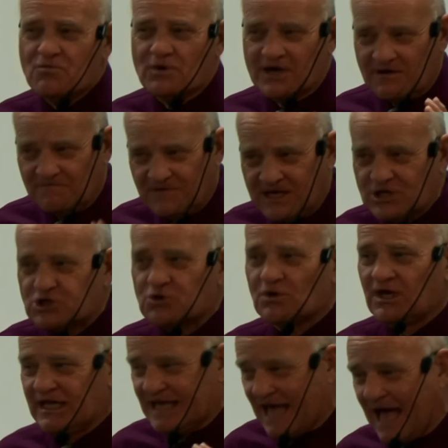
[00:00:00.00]
would
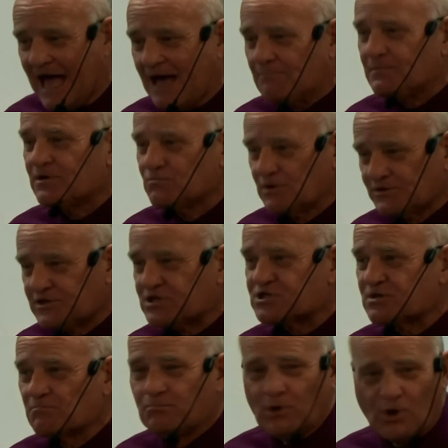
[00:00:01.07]
eventually happen with this
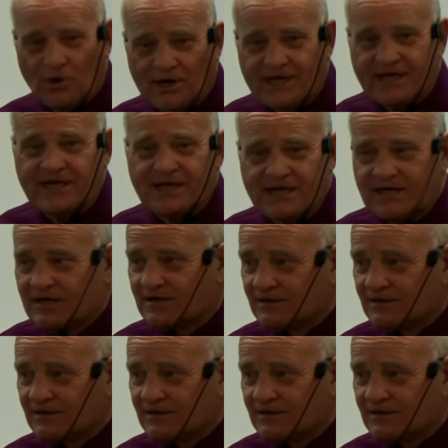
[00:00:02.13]
employee?